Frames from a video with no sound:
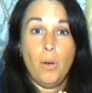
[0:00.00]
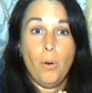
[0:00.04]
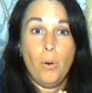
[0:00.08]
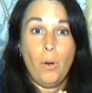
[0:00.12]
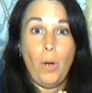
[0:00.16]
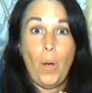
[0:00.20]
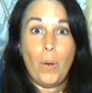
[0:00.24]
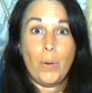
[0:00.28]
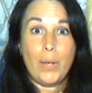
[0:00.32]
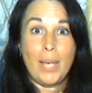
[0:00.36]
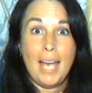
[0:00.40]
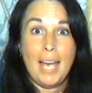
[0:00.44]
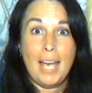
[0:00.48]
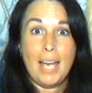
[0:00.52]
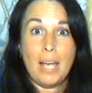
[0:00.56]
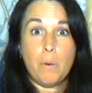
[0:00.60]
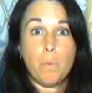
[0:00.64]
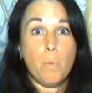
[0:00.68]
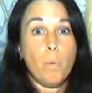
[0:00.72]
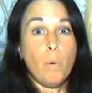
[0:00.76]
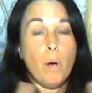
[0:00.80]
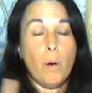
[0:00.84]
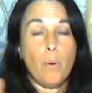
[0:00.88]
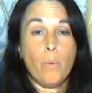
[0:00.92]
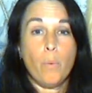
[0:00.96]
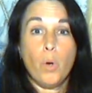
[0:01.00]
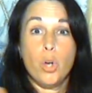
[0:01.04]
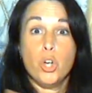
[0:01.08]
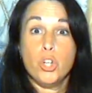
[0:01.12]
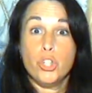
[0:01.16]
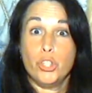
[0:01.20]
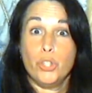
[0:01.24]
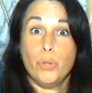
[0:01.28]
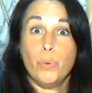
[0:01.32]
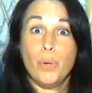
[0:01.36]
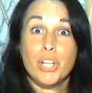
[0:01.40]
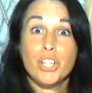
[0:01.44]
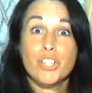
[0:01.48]
Okay, well, do
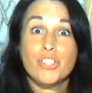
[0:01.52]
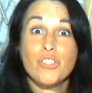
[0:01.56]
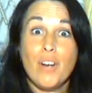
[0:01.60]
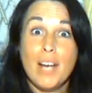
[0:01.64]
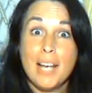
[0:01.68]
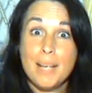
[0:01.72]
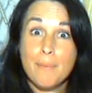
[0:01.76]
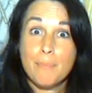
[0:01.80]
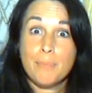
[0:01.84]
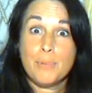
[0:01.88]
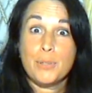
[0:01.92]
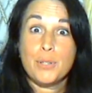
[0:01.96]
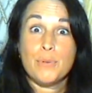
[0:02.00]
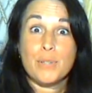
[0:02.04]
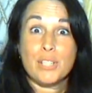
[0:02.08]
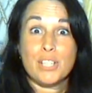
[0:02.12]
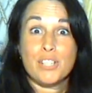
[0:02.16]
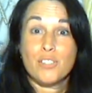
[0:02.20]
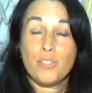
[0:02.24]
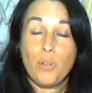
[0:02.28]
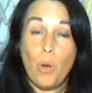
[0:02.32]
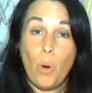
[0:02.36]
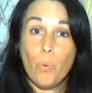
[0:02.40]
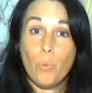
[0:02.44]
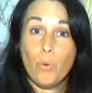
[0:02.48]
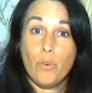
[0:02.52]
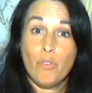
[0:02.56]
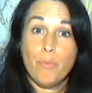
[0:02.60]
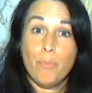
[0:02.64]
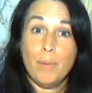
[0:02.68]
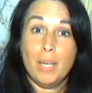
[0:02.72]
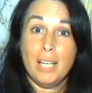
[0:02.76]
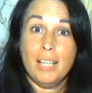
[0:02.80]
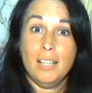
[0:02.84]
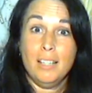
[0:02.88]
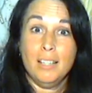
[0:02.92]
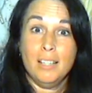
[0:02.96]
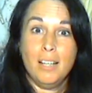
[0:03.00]
you want to try and do a song with me?